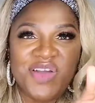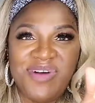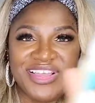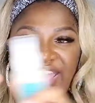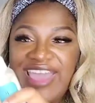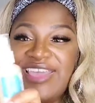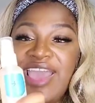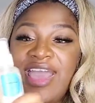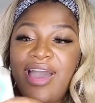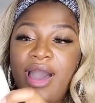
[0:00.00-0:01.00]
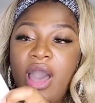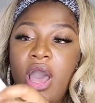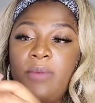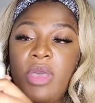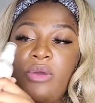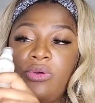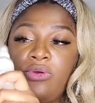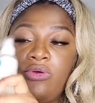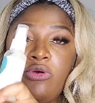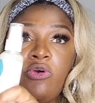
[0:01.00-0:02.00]
Come on, King. Um,
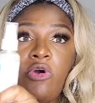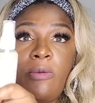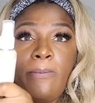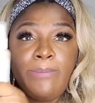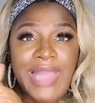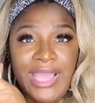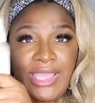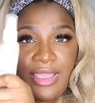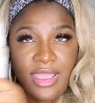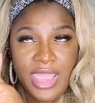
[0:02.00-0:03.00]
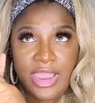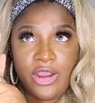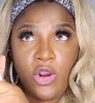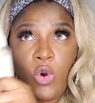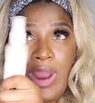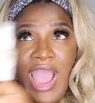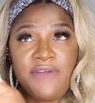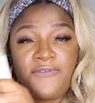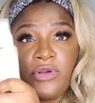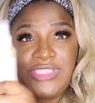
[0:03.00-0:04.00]
black hair or
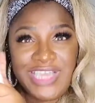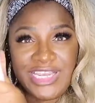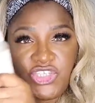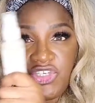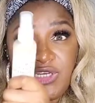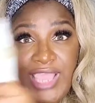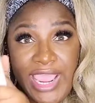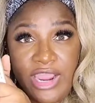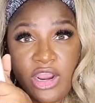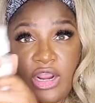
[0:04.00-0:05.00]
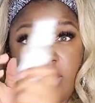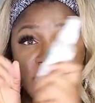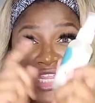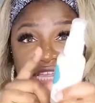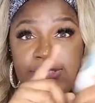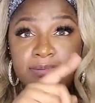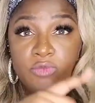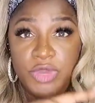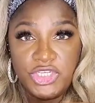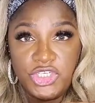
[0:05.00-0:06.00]
afro textured hair needs
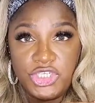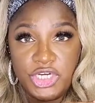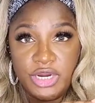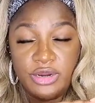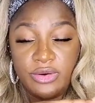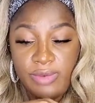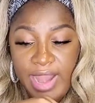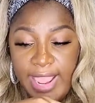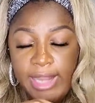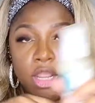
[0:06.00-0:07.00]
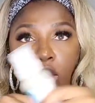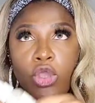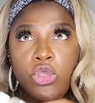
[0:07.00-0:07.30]
moisture, right?